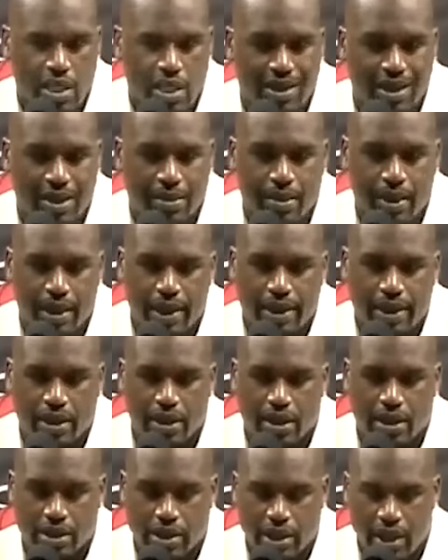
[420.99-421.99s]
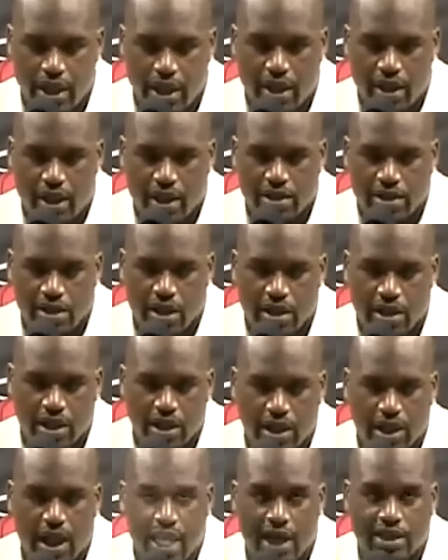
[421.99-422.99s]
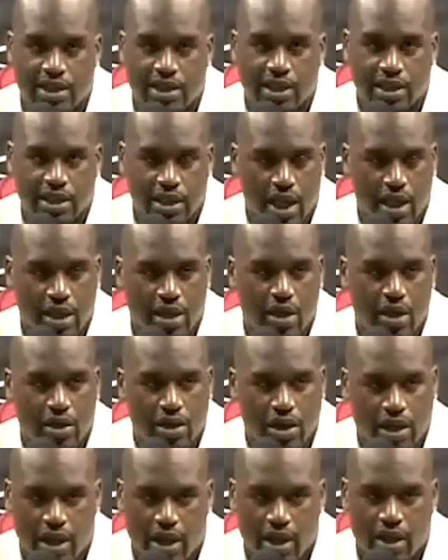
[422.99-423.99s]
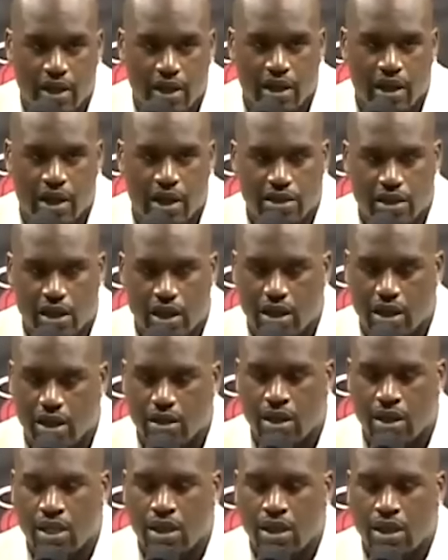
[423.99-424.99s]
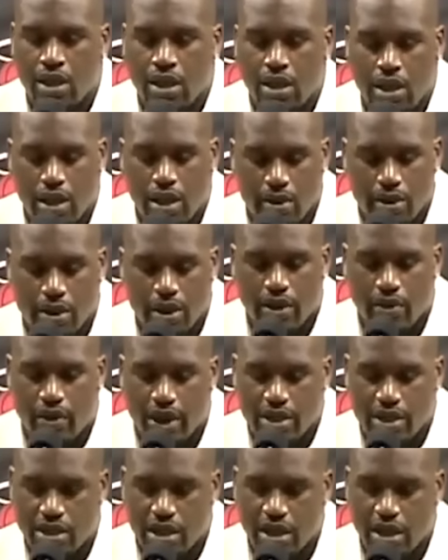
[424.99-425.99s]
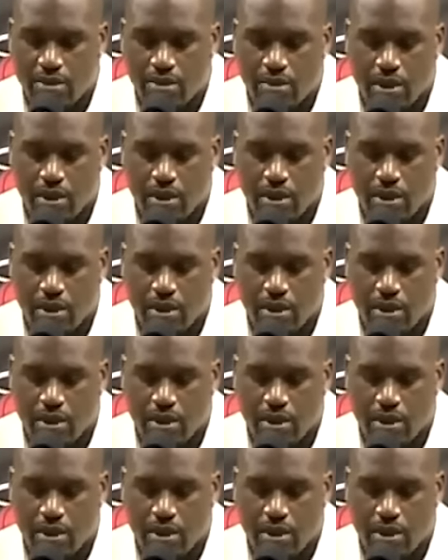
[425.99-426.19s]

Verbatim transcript: that they played good together. I saw that the guys got along together, and I saw that they were a great team.